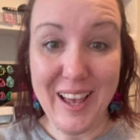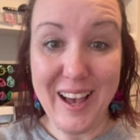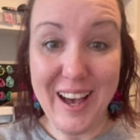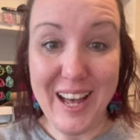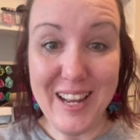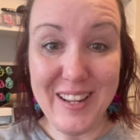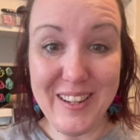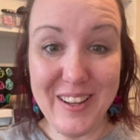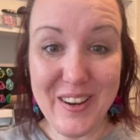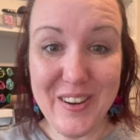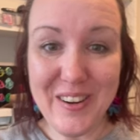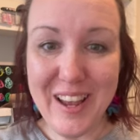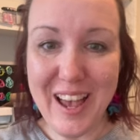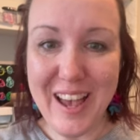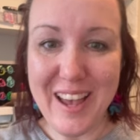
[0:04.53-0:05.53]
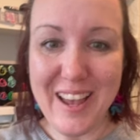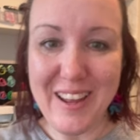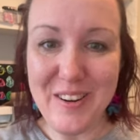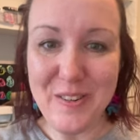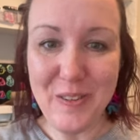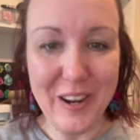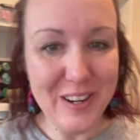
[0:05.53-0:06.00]
Hello
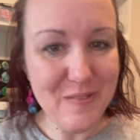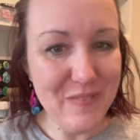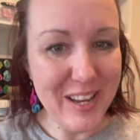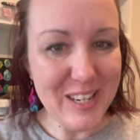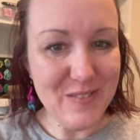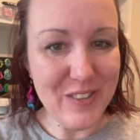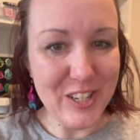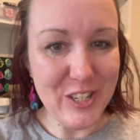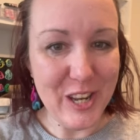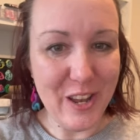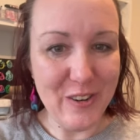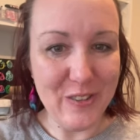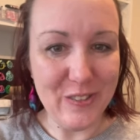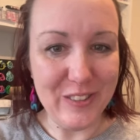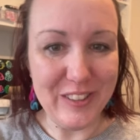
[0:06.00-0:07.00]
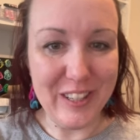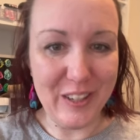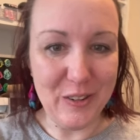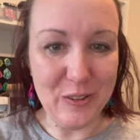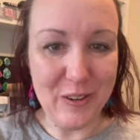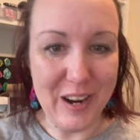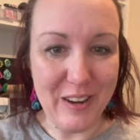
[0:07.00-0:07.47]
and welcome back to my channel, The
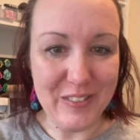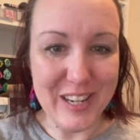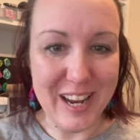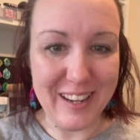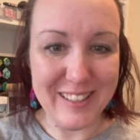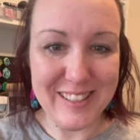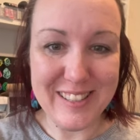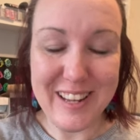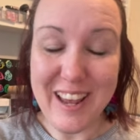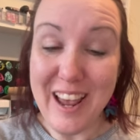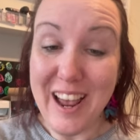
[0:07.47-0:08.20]
Little Craft House.